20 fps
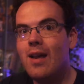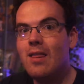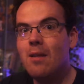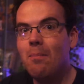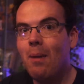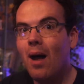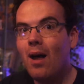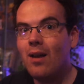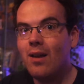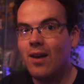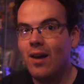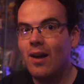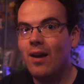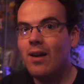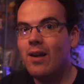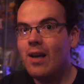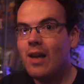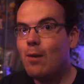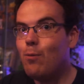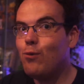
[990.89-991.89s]
In the
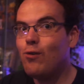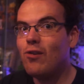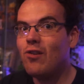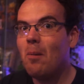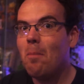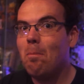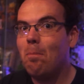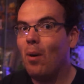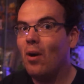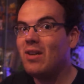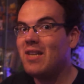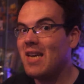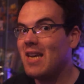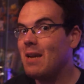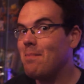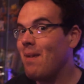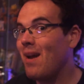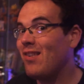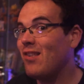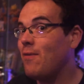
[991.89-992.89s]
manga, he was just a body in
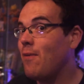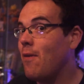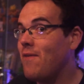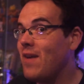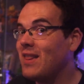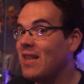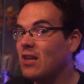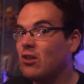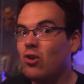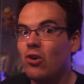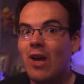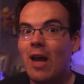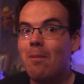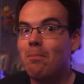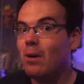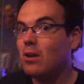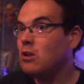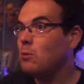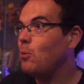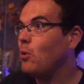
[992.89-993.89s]
a massive event that took out
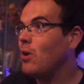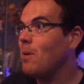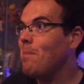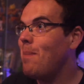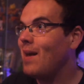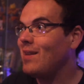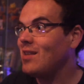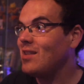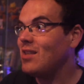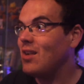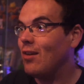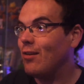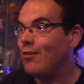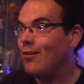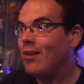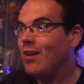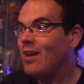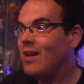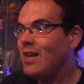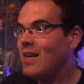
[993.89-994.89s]
multiple
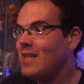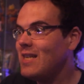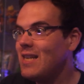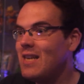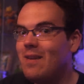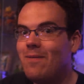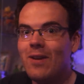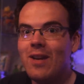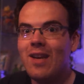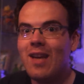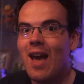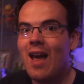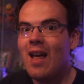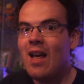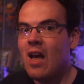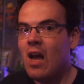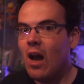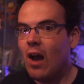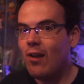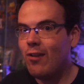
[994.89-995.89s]
competitors. He didn't even get
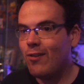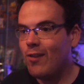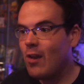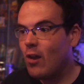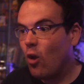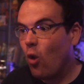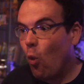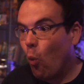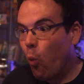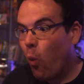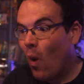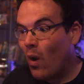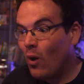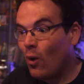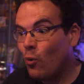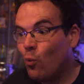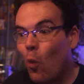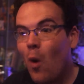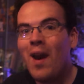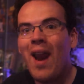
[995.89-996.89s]
a single
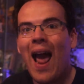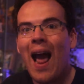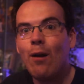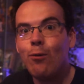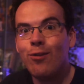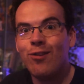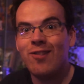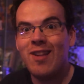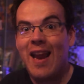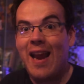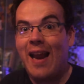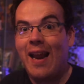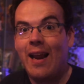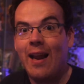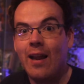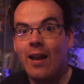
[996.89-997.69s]
one-on-one ousting.